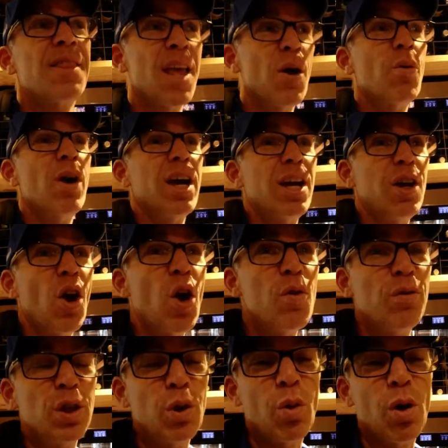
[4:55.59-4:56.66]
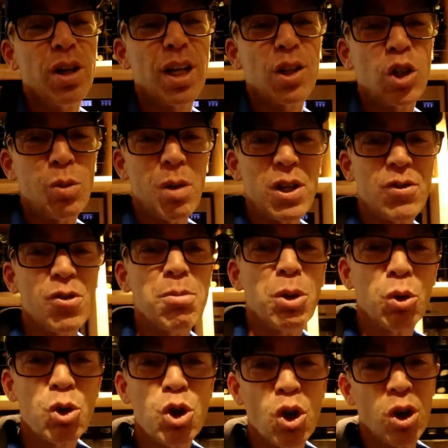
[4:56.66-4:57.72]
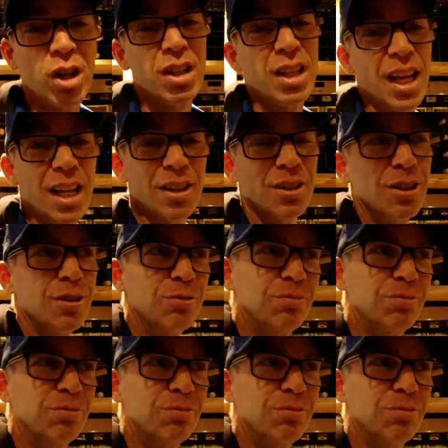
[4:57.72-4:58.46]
That way, hopefully you won't get too much of a bill shock at the end.